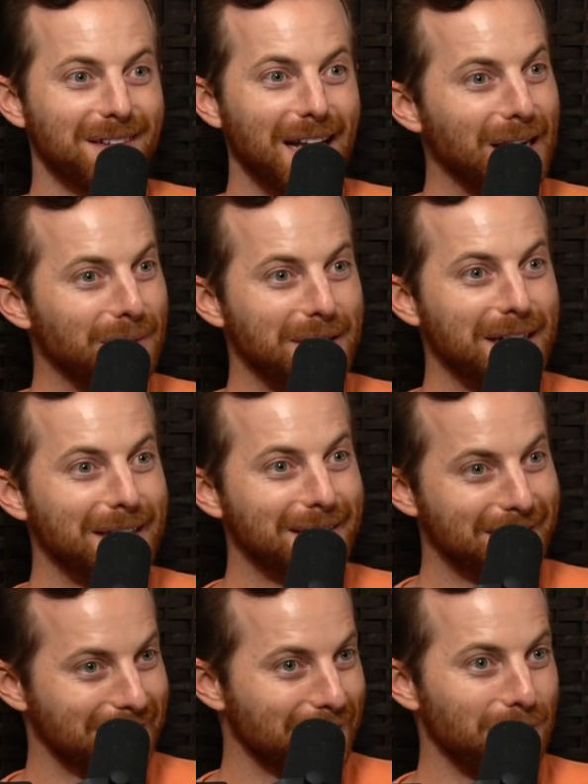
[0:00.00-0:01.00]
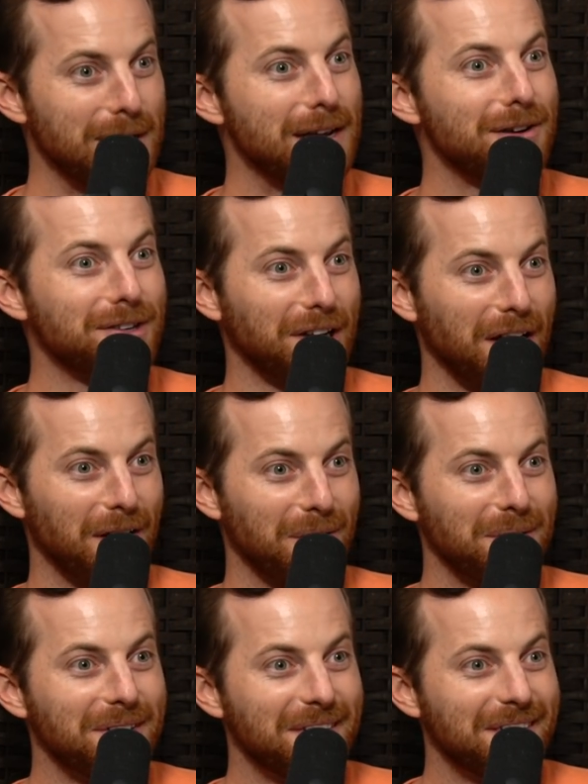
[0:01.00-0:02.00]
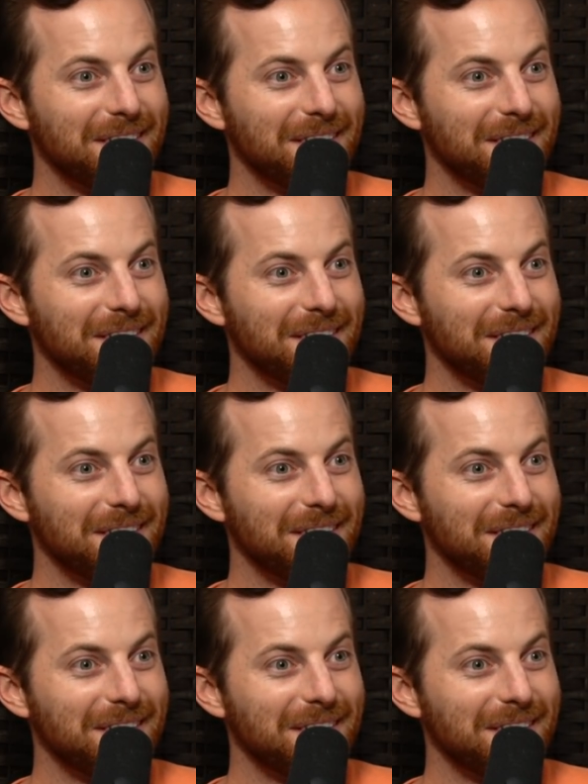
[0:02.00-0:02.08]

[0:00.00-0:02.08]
like we did 3 years ago,